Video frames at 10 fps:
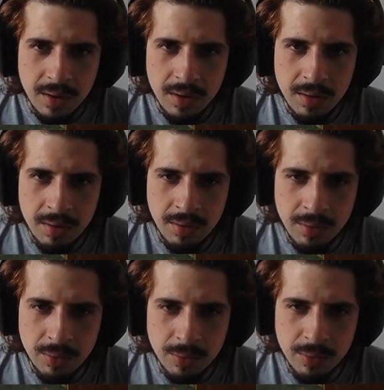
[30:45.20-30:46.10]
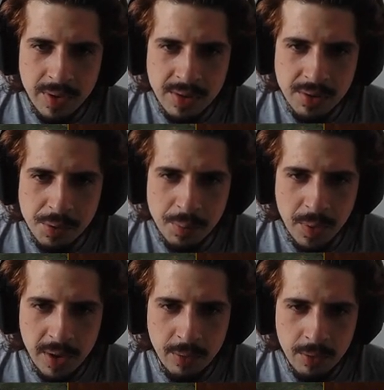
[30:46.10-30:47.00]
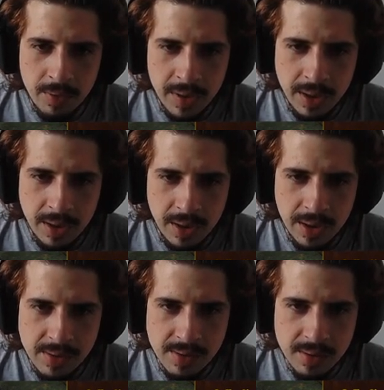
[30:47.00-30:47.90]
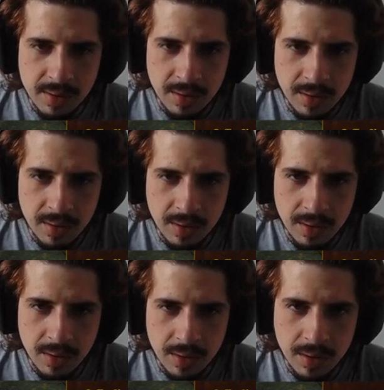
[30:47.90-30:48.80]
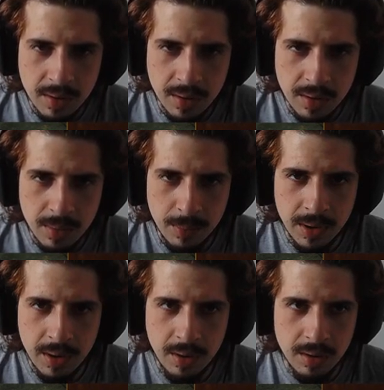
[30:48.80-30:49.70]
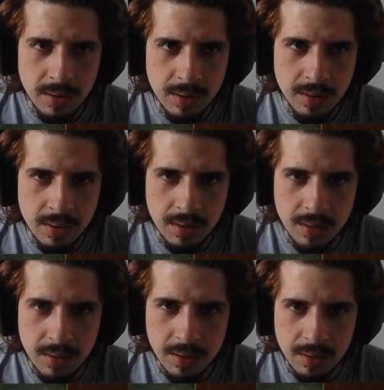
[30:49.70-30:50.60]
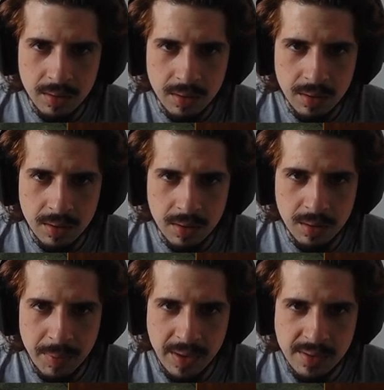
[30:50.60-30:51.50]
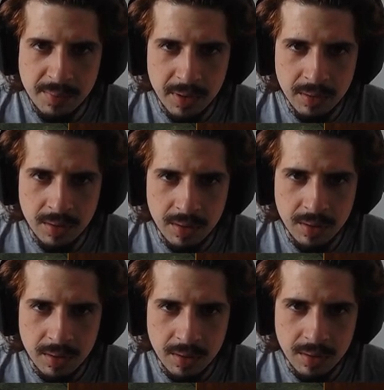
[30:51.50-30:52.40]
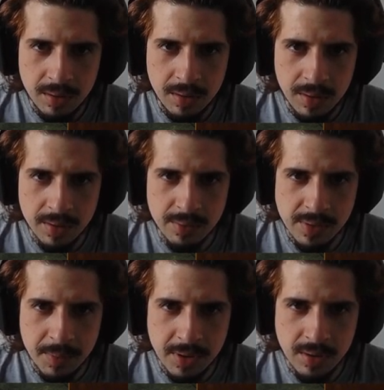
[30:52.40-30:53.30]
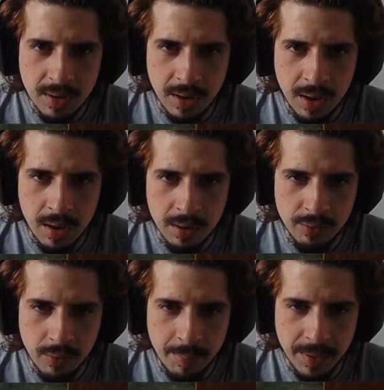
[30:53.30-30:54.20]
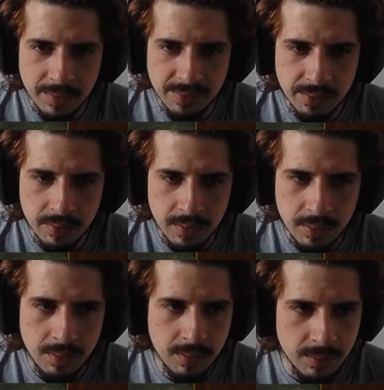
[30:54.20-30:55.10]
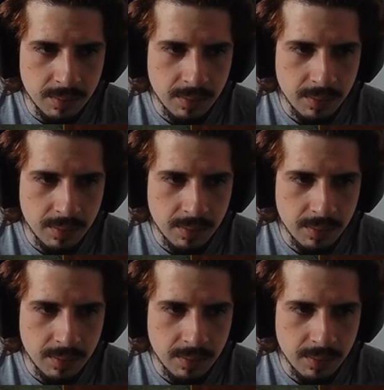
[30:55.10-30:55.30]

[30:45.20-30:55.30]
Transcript: Oh, research priorities. Well, uh, base milk, extra special latte art toppings. No.